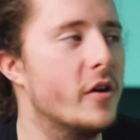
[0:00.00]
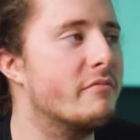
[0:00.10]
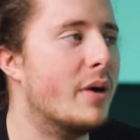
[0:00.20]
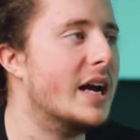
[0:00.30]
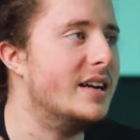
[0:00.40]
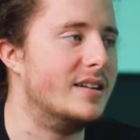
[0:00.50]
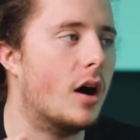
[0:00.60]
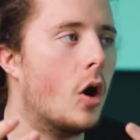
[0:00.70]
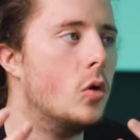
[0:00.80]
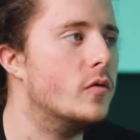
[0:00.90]
We've made
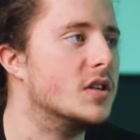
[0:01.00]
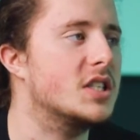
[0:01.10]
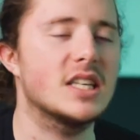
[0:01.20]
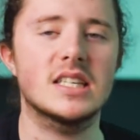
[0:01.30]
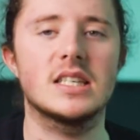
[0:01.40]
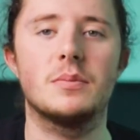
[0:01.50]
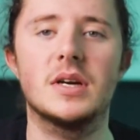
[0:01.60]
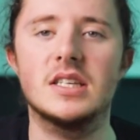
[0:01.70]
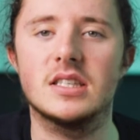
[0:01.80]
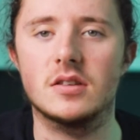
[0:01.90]
over 60
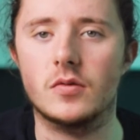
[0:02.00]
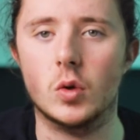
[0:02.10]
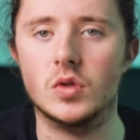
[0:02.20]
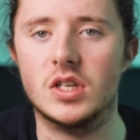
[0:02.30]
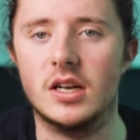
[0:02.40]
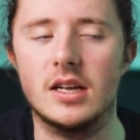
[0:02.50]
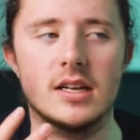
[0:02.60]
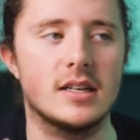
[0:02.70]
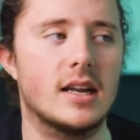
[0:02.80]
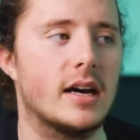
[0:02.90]
pieces of content in
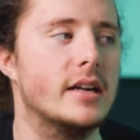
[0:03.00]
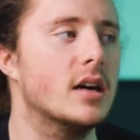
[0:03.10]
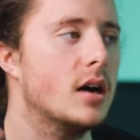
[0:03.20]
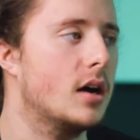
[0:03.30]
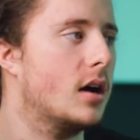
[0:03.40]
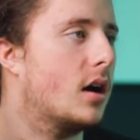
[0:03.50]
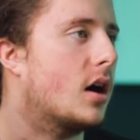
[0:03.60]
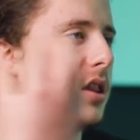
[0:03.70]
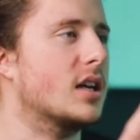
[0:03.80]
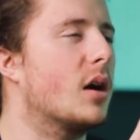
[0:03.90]
a day.
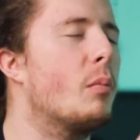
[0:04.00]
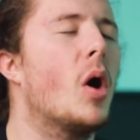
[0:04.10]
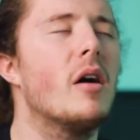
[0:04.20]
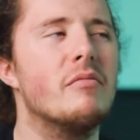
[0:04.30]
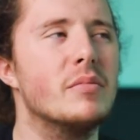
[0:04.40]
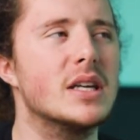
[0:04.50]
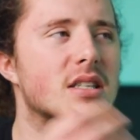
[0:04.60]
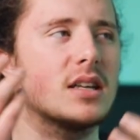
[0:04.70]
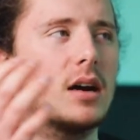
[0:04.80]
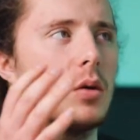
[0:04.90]
I think I might have
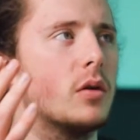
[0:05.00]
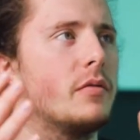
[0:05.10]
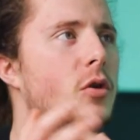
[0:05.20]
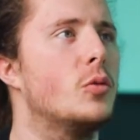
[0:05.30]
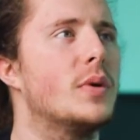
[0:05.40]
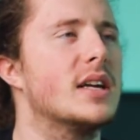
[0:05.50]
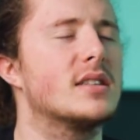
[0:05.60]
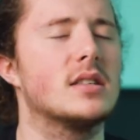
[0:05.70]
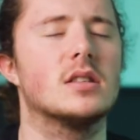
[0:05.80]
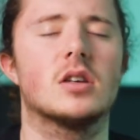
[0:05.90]
missed out a few
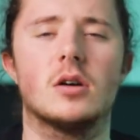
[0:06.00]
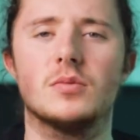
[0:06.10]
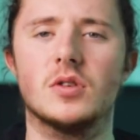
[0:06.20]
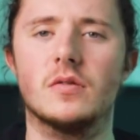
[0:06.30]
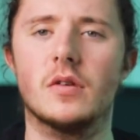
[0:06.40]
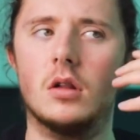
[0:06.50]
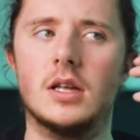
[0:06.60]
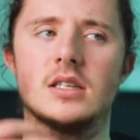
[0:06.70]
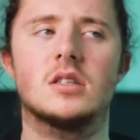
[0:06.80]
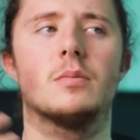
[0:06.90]
bits in terms of,
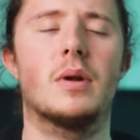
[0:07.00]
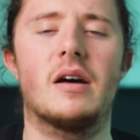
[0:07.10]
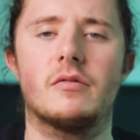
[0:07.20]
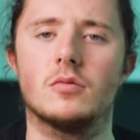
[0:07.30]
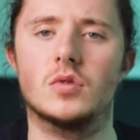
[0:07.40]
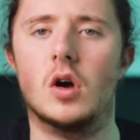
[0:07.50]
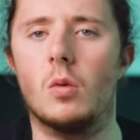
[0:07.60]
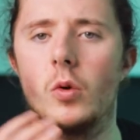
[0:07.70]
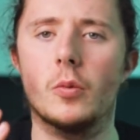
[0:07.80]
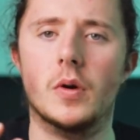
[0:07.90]
there's some platforms that I
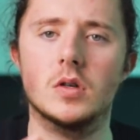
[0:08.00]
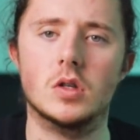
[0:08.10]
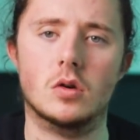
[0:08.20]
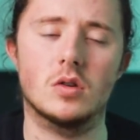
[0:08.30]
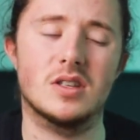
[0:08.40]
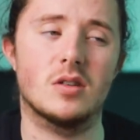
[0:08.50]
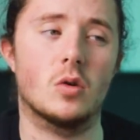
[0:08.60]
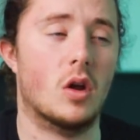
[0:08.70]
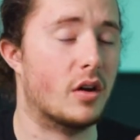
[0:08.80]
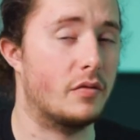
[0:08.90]
will post the content on,
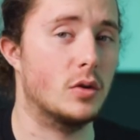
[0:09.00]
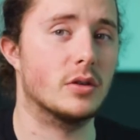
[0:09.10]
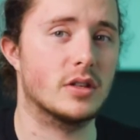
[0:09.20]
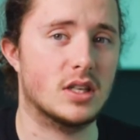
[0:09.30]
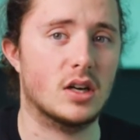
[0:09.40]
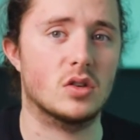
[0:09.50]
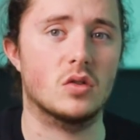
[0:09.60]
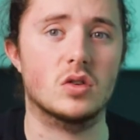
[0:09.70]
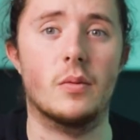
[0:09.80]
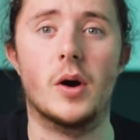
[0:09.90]
like a few of the
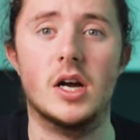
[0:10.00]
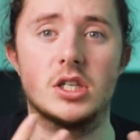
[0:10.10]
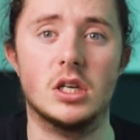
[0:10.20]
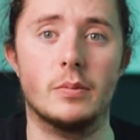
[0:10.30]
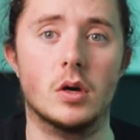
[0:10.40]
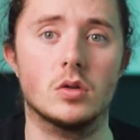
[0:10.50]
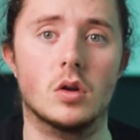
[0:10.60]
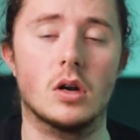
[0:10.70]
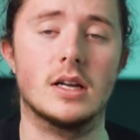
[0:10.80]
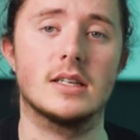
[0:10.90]
TikToks I might actually post
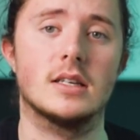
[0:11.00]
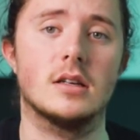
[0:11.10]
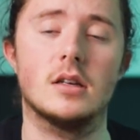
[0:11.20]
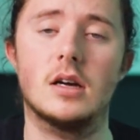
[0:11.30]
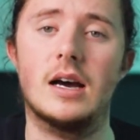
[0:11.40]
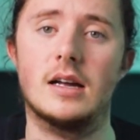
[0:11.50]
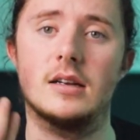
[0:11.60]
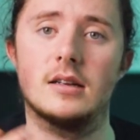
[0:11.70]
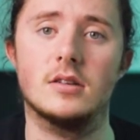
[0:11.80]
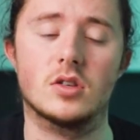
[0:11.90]
on LinkedIn and
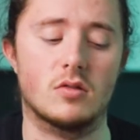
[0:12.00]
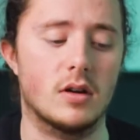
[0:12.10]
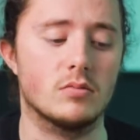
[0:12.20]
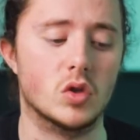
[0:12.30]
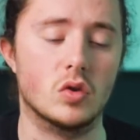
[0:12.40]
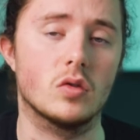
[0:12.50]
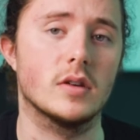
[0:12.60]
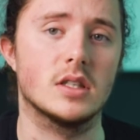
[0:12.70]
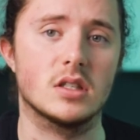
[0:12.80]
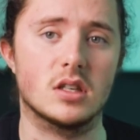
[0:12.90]
Instagram
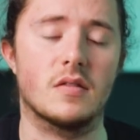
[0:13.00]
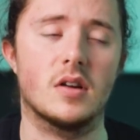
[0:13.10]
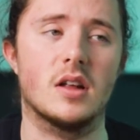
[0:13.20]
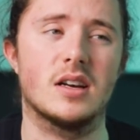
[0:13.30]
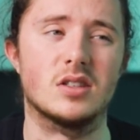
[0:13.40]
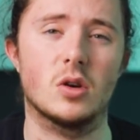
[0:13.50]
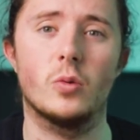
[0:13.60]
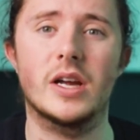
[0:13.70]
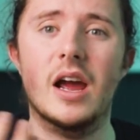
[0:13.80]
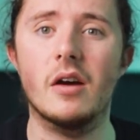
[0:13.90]
stories and stuff like that. So
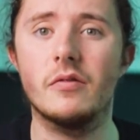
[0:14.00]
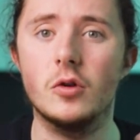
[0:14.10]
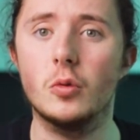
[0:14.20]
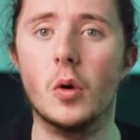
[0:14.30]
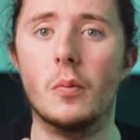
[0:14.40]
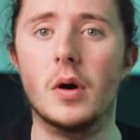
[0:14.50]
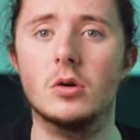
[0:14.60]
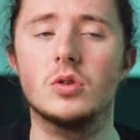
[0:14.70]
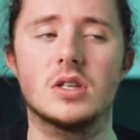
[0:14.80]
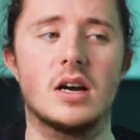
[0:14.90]
we get a few more
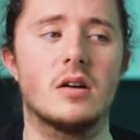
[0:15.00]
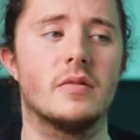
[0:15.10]
posts out